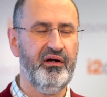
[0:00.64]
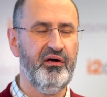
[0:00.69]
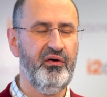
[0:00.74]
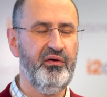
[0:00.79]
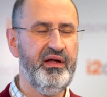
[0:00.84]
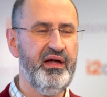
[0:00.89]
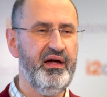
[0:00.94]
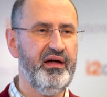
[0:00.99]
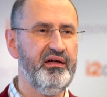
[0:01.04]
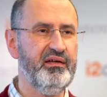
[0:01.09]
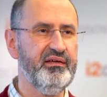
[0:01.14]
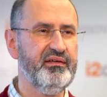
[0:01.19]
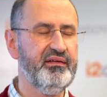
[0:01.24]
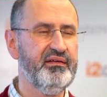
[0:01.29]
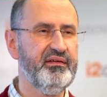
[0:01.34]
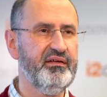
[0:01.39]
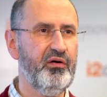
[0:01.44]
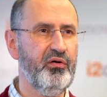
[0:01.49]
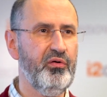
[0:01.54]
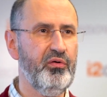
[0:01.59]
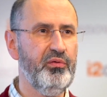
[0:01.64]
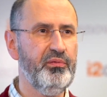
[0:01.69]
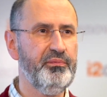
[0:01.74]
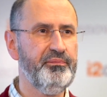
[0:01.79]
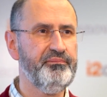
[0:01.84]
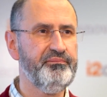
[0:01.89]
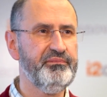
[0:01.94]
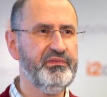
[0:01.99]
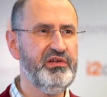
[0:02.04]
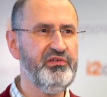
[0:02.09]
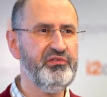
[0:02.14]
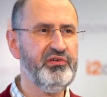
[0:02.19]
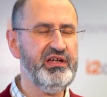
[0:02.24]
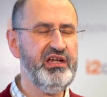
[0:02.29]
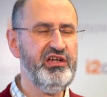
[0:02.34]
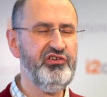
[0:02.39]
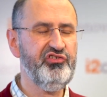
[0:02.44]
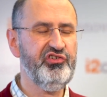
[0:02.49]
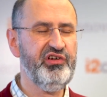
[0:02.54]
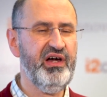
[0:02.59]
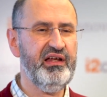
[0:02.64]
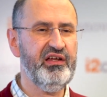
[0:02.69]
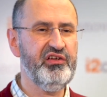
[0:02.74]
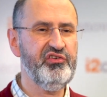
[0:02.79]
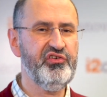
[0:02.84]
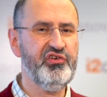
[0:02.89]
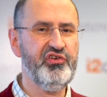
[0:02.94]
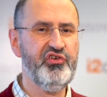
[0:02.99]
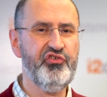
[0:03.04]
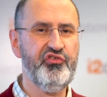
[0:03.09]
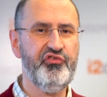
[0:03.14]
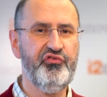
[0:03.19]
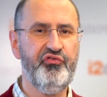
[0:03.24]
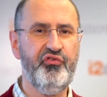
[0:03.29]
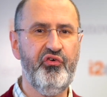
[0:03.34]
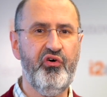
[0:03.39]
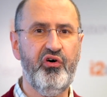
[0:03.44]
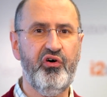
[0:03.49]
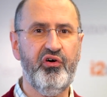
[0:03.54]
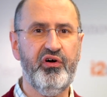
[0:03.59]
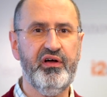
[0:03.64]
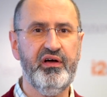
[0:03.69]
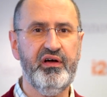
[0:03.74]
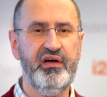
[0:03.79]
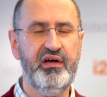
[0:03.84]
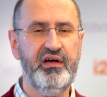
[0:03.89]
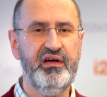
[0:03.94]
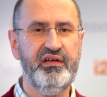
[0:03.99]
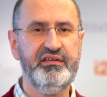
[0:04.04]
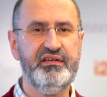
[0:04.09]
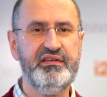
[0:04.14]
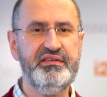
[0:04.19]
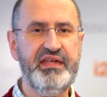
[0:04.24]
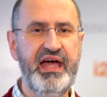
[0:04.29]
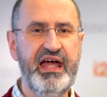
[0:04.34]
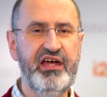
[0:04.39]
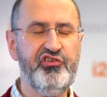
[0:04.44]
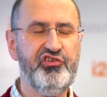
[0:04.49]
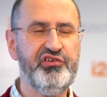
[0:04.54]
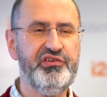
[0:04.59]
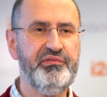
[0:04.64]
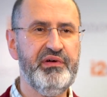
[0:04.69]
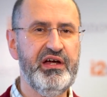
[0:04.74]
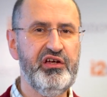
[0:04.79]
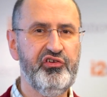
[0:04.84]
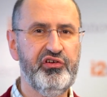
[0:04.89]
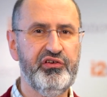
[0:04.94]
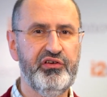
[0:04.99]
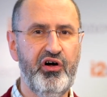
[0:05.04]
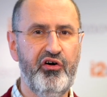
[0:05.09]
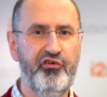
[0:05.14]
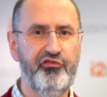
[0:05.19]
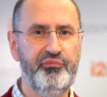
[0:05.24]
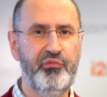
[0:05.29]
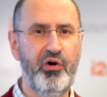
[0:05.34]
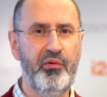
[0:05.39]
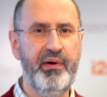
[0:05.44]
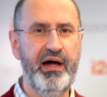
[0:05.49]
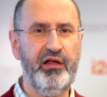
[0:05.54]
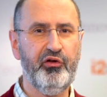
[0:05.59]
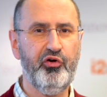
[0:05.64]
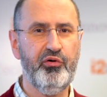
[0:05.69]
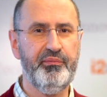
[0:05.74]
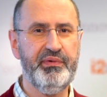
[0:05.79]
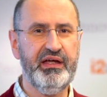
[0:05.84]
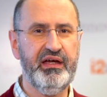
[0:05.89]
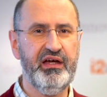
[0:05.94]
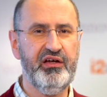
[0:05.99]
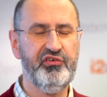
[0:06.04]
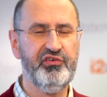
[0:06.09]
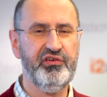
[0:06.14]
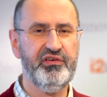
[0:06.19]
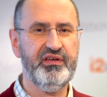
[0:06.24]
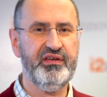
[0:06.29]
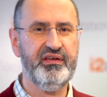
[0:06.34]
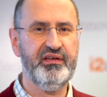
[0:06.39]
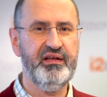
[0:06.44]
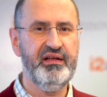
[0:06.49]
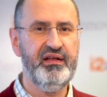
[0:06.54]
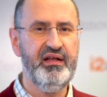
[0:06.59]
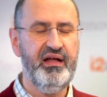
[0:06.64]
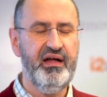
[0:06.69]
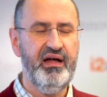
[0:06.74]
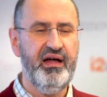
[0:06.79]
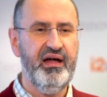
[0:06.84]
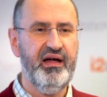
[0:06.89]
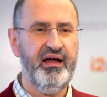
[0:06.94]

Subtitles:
Okay, so the key challenges for the next generation of mobile communications.